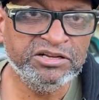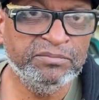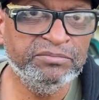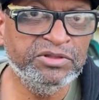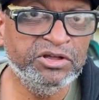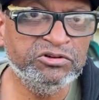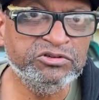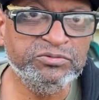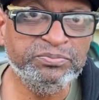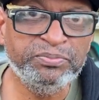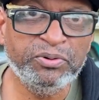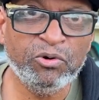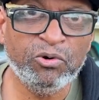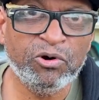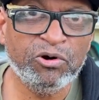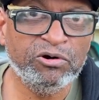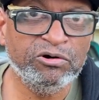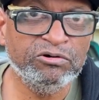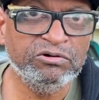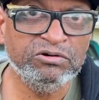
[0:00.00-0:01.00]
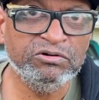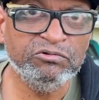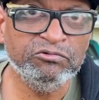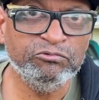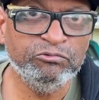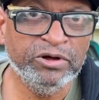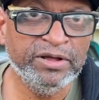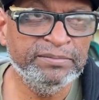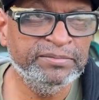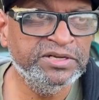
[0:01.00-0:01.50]
Some of those poor
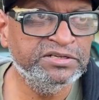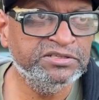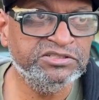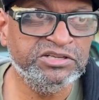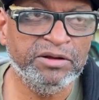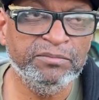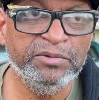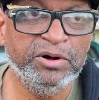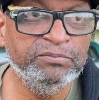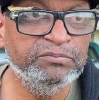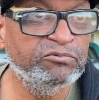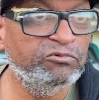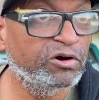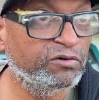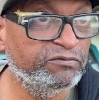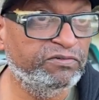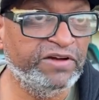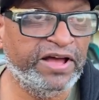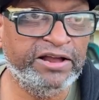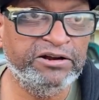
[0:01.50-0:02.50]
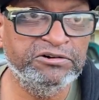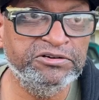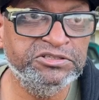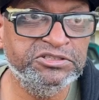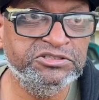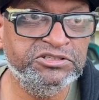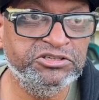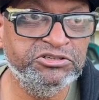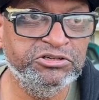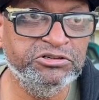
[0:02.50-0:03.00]
women. Some of them were
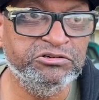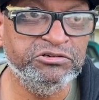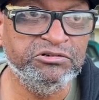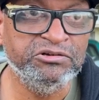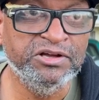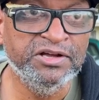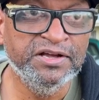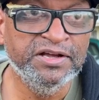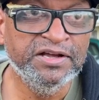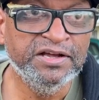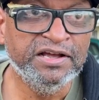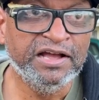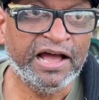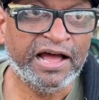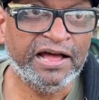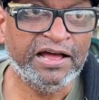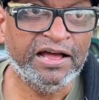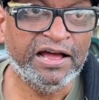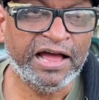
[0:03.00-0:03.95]
veterans too.